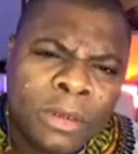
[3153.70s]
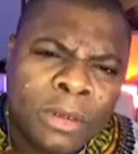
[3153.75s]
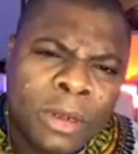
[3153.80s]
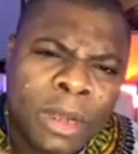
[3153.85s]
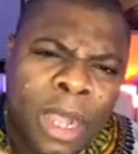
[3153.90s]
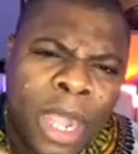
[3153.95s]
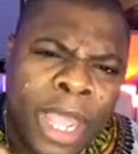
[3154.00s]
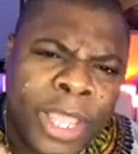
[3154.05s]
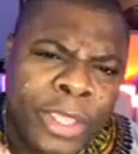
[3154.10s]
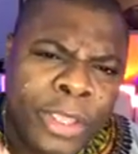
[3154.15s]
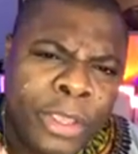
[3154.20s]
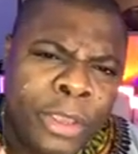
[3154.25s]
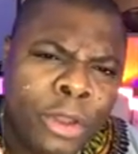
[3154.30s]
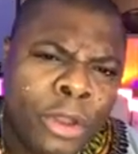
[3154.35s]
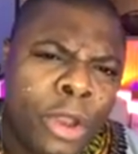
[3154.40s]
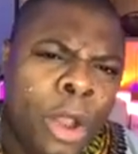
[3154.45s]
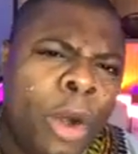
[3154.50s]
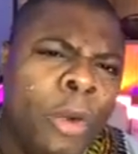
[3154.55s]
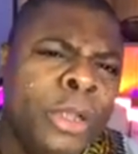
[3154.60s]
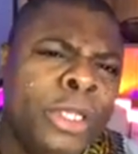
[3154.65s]
you
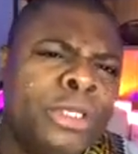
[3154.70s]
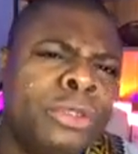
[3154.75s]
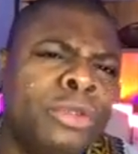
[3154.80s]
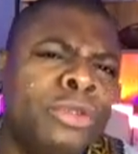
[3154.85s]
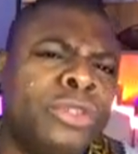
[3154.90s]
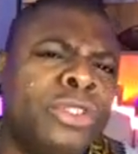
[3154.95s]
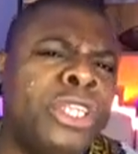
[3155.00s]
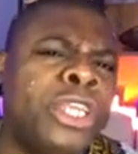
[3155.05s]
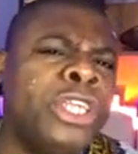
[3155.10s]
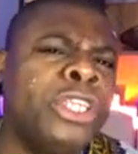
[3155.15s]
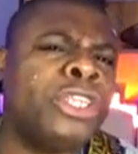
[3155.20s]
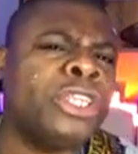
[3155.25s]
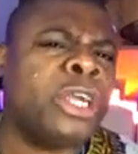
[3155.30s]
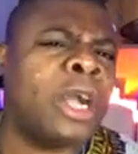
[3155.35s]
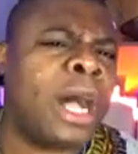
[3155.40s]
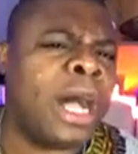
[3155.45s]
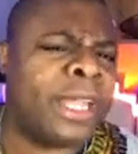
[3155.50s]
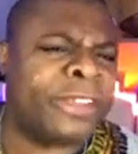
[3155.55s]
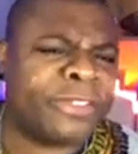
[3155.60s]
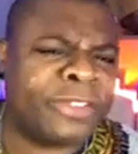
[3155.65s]
going to teach us
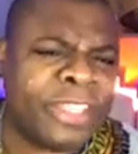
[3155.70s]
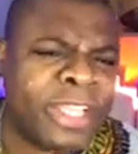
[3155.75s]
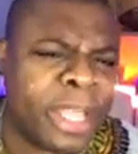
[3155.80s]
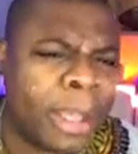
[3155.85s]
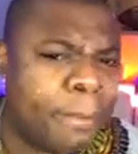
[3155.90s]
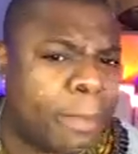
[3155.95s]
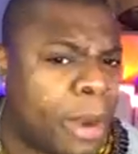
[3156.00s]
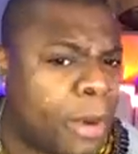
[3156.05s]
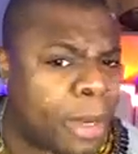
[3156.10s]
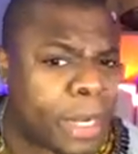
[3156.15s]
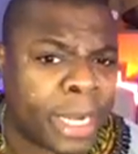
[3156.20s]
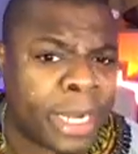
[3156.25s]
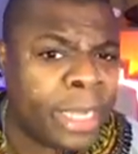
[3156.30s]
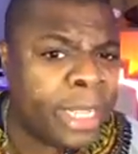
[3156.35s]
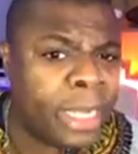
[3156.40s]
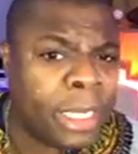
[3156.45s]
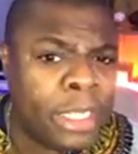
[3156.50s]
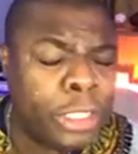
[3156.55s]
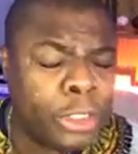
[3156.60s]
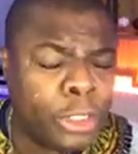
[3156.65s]
the American
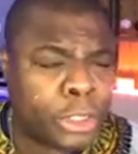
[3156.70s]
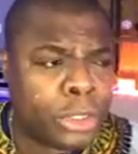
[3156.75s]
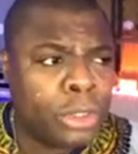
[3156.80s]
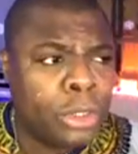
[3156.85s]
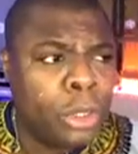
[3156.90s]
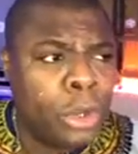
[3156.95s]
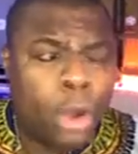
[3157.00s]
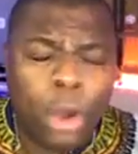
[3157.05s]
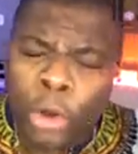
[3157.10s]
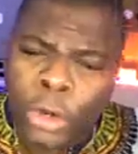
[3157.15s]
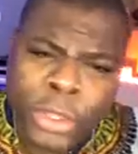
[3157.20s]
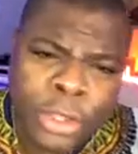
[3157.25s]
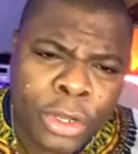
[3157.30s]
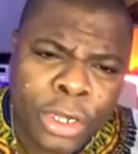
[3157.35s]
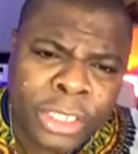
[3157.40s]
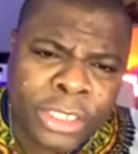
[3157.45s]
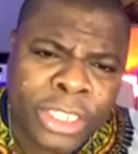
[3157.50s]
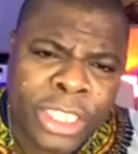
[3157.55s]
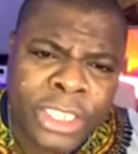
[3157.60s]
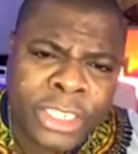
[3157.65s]
English, or are you going to
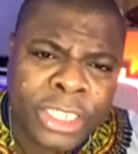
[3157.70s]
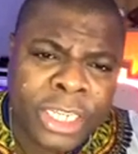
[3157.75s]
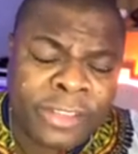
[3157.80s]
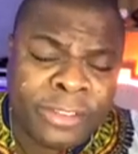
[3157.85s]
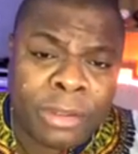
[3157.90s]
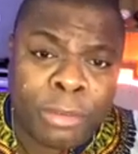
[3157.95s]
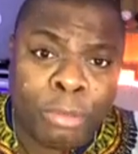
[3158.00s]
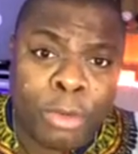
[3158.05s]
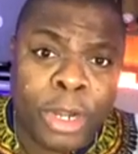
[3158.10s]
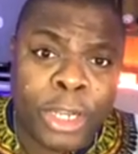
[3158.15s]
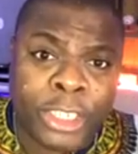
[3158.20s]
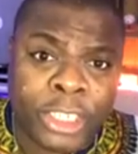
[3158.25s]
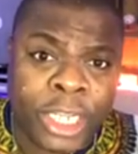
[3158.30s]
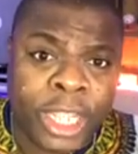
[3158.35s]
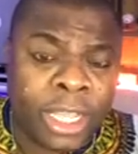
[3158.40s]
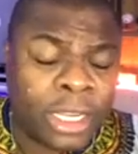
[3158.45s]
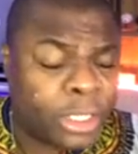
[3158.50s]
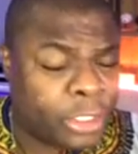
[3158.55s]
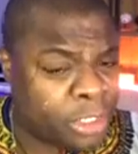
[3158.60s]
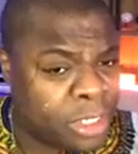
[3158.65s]
teach us the British
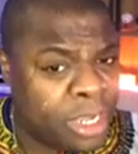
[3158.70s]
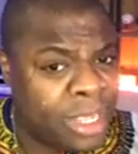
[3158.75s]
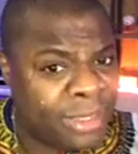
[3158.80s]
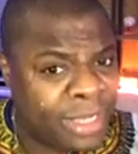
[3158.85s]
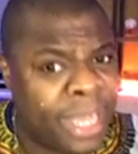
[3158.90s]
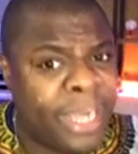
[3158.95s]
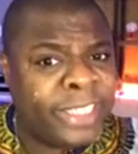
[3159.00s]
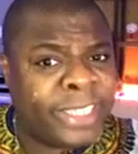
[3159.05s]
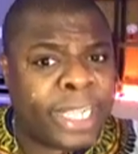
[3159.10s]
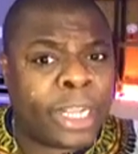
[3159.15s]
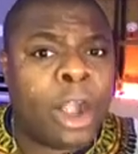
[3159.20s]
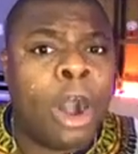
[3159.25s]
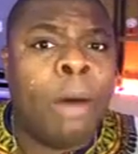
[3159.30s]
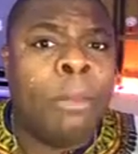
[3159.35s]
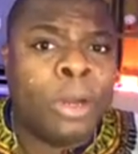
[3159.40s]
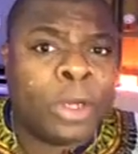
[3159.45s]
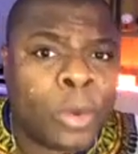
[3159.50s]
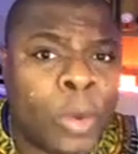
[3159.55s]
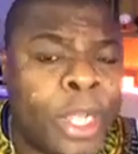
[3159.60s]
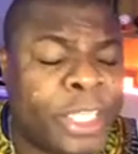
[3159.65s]
English?" That is a common
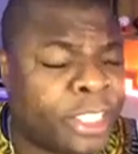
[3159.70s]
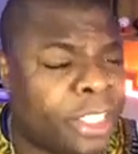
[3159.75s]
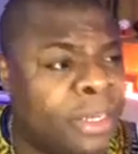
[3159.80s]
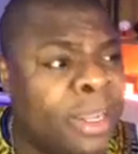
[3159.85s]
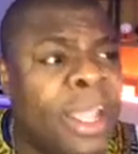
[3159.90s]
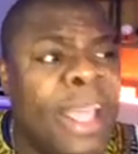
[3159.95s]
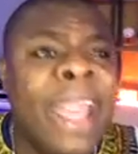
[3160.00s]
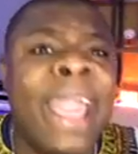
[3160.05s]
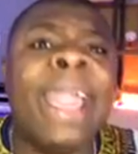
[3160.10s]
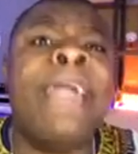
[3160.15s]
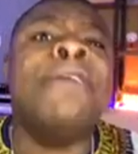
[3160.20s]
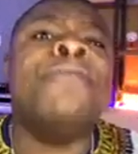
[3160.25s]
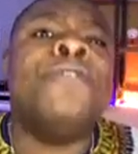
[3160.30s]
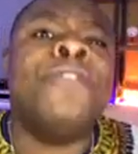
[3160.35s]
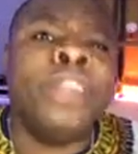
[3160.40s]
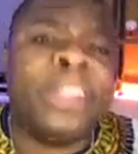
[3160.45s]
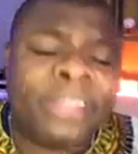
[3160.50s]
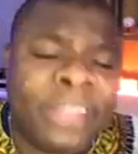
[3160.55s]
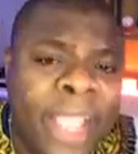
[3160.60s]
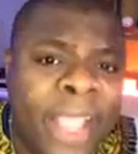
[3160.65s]
question every day.
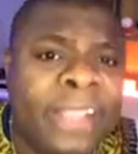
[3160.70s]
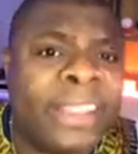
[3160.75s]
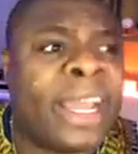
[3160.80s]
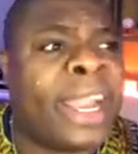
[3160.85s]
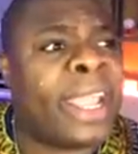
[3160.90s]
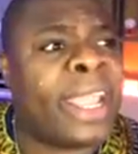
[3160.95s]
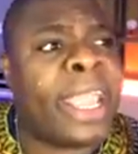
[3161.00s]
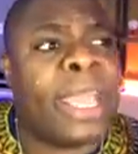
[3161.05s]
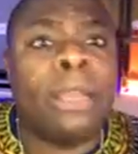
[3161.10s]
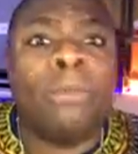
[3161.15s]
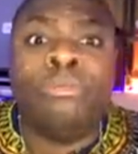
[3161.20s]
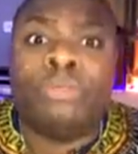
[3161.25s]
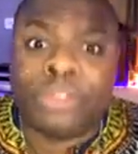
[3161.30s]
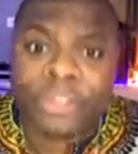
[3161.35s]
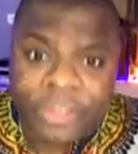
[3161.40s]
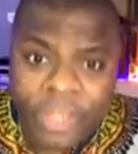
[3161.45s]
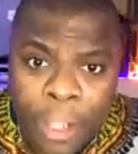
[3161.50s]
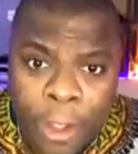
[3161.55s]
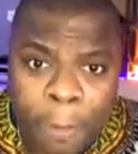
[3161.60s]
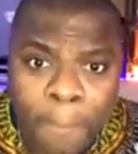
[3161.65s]

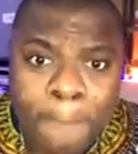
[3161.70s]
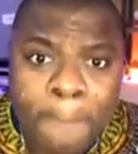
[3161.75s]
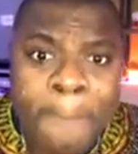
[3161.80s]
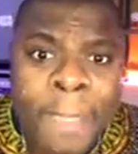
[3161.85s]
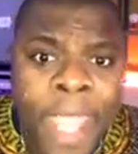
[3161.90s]
Yeah,